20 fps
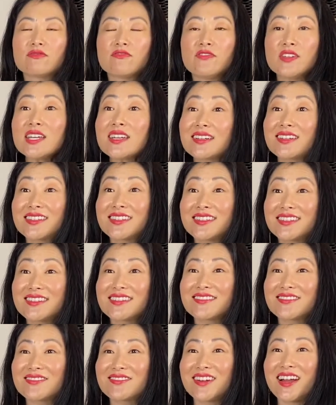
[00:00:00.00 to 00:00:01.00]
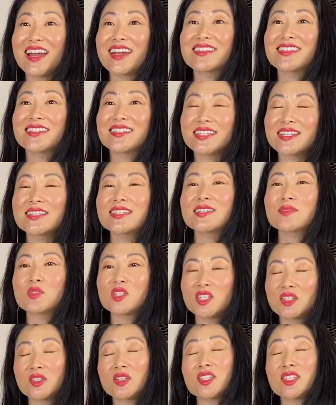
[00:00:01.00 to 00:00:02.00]
fix, right, the
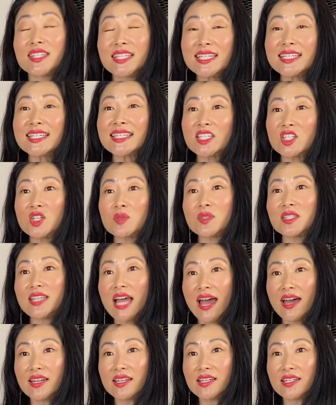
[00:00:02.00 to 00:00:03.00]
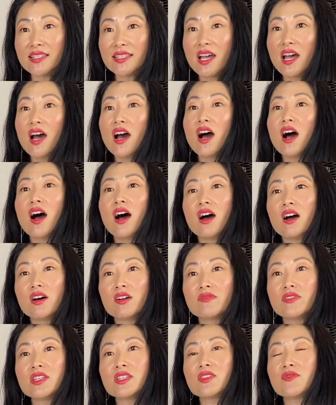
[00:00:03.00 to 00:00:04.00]
citizenship status
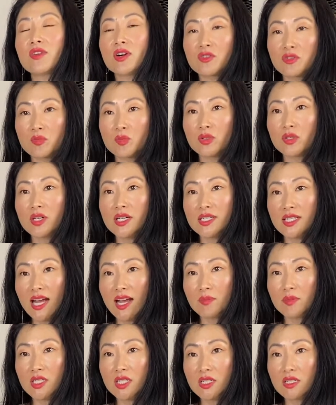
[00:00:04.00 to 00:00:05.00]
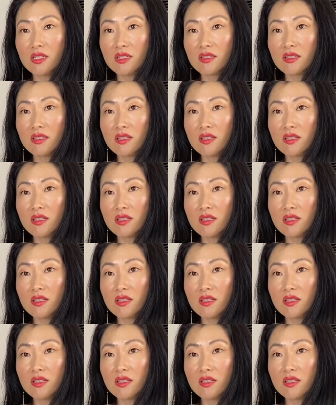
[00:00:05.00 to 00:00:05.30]
of these vulnerable adoptees.